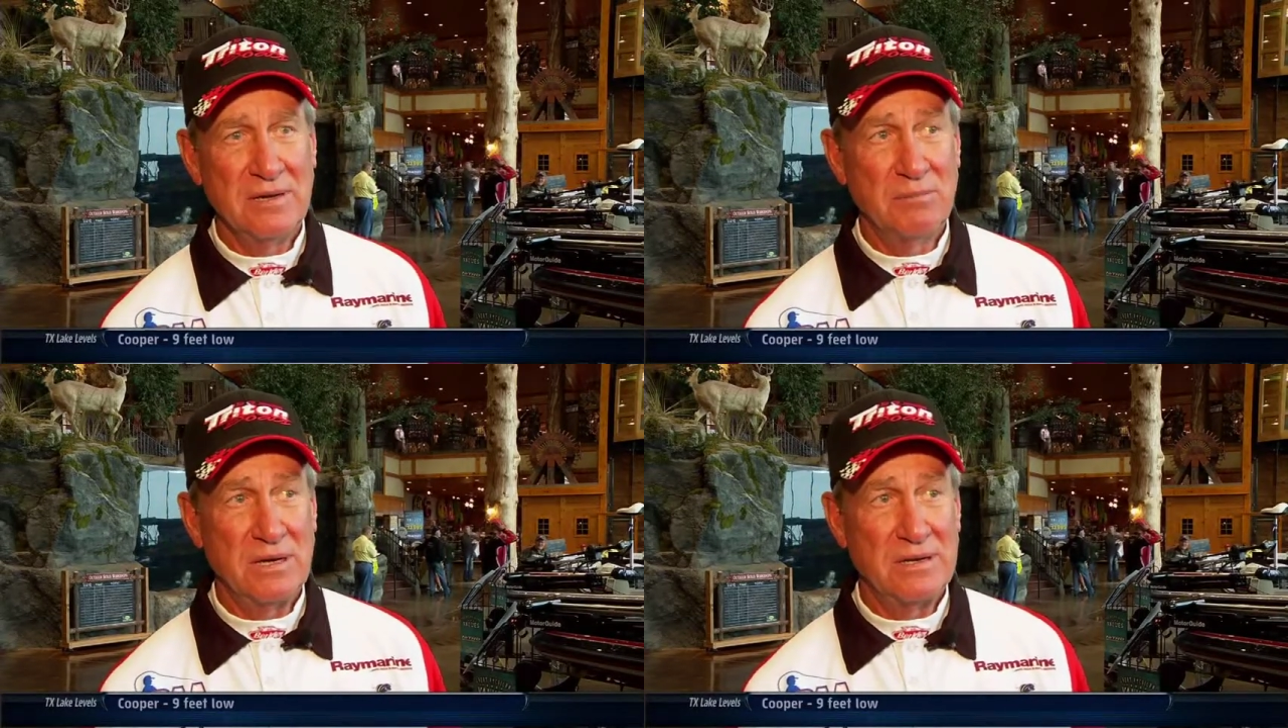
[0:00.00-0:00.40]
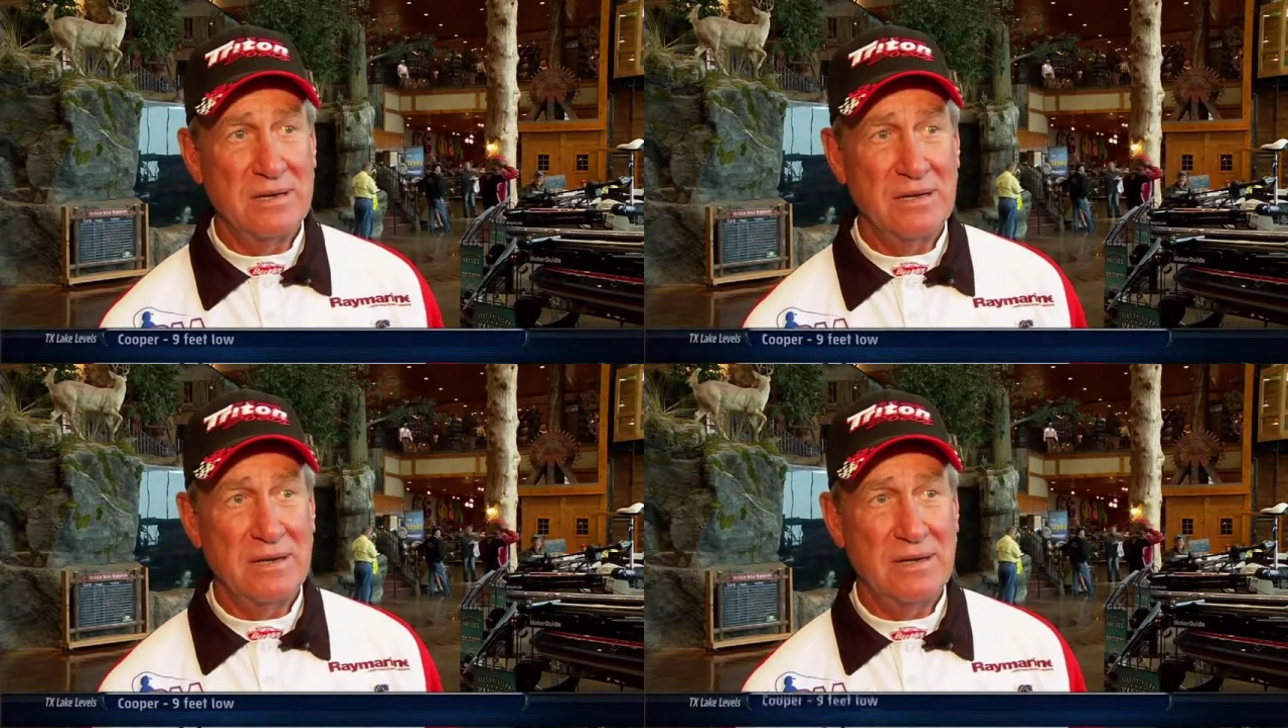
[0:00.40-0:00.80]
But
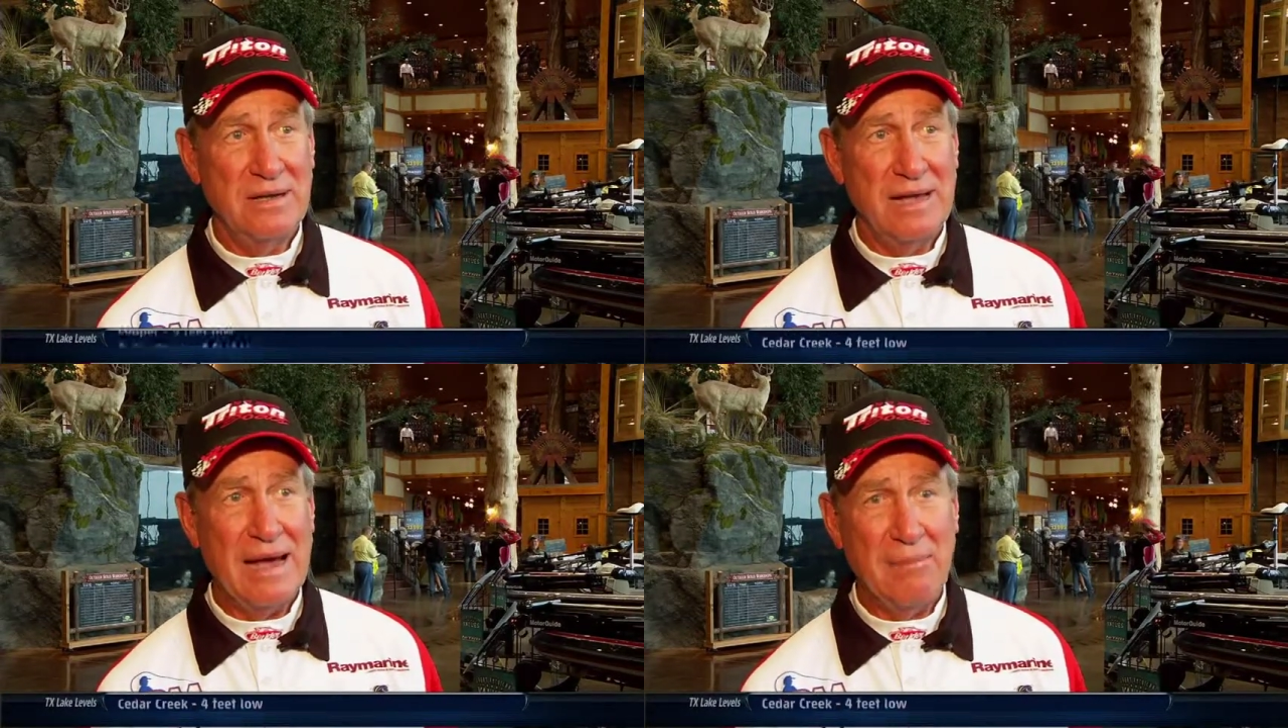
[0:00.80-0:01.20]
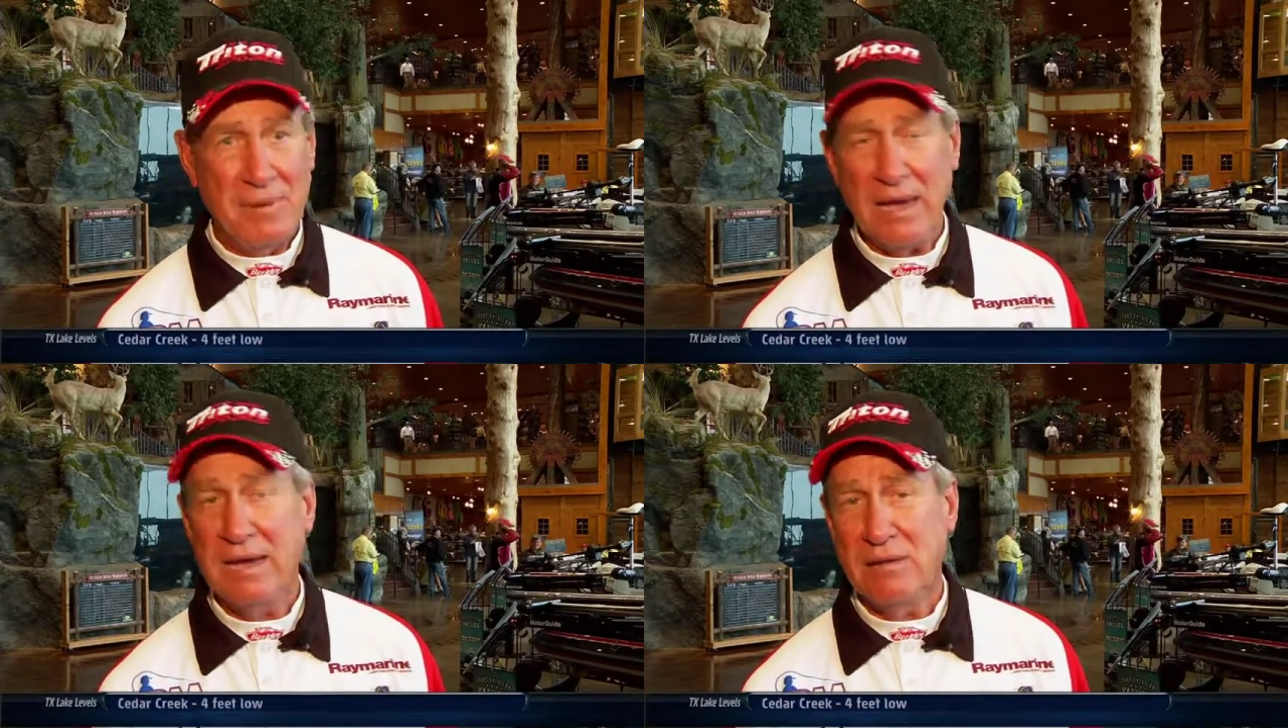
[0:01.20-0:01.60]
uh, I
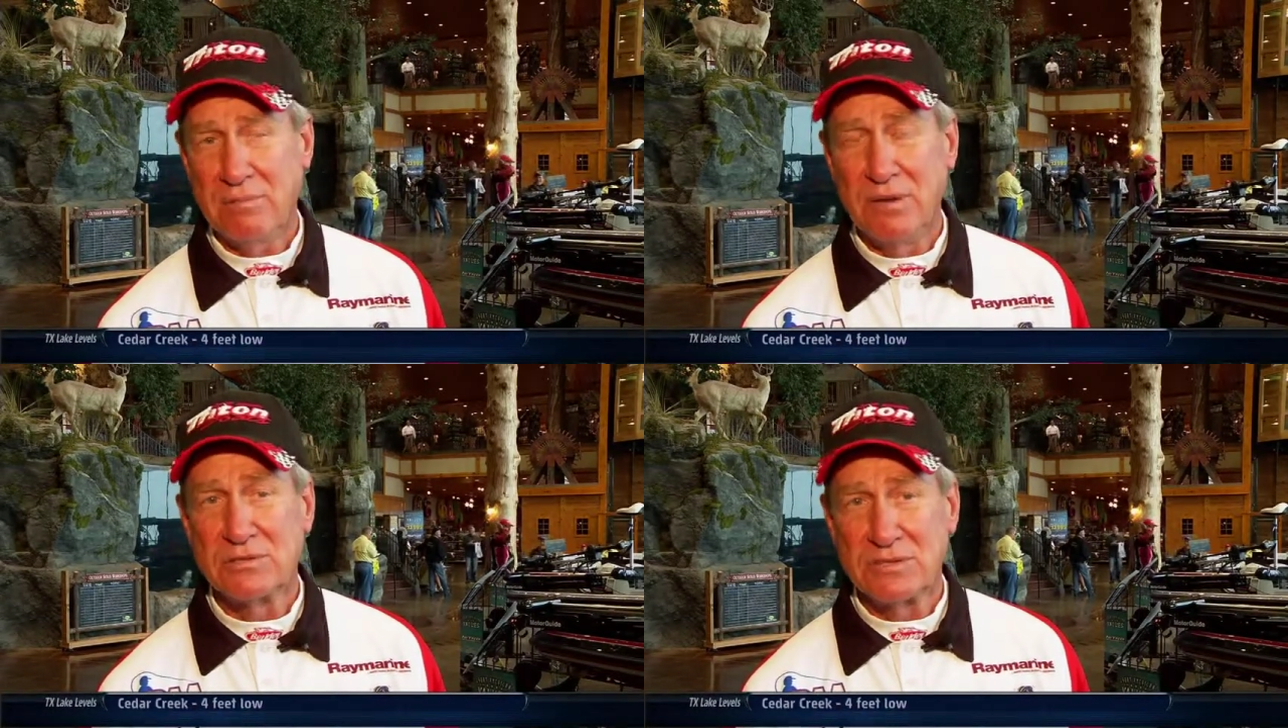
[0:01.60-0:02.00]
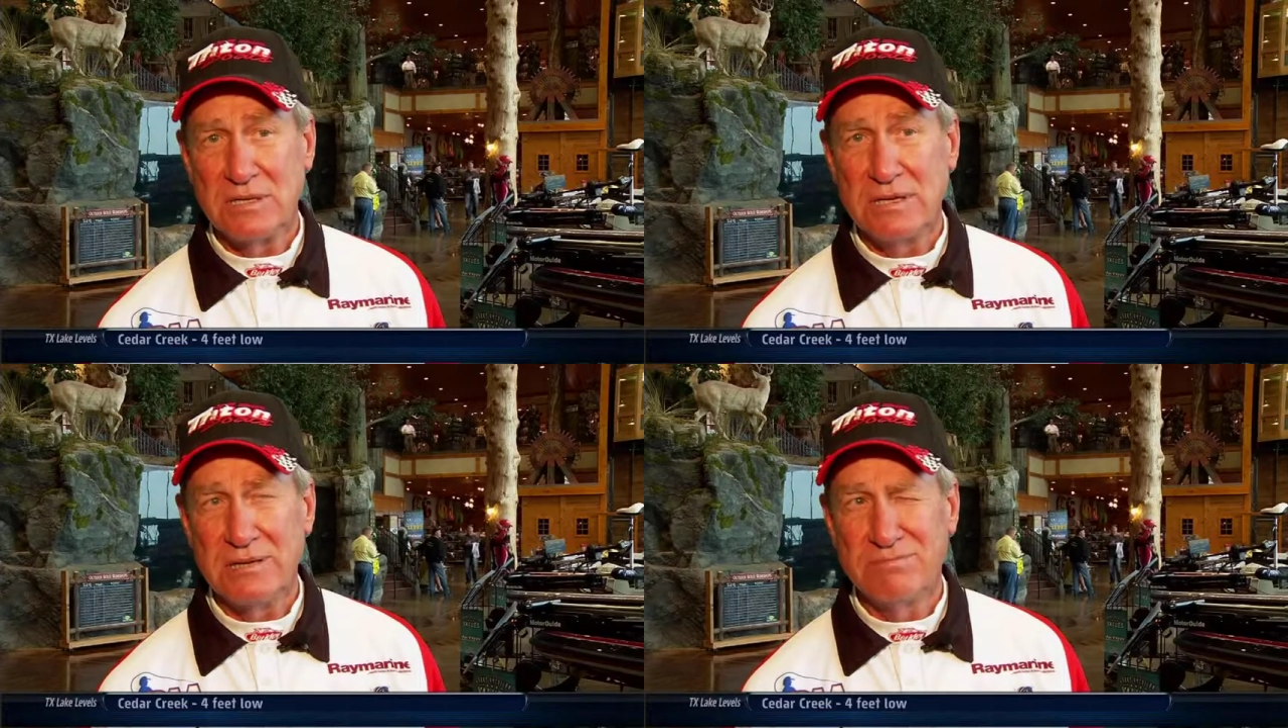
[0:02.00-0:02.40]
peg it
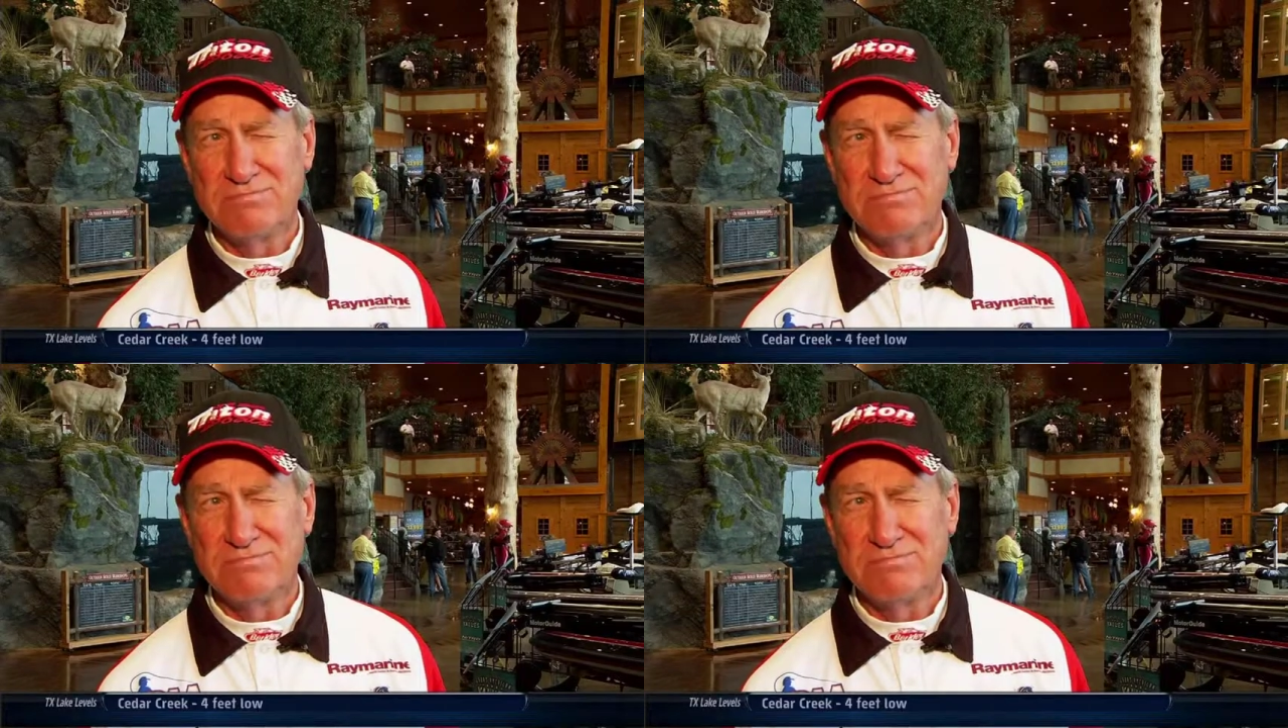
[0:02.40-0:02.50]
mostly,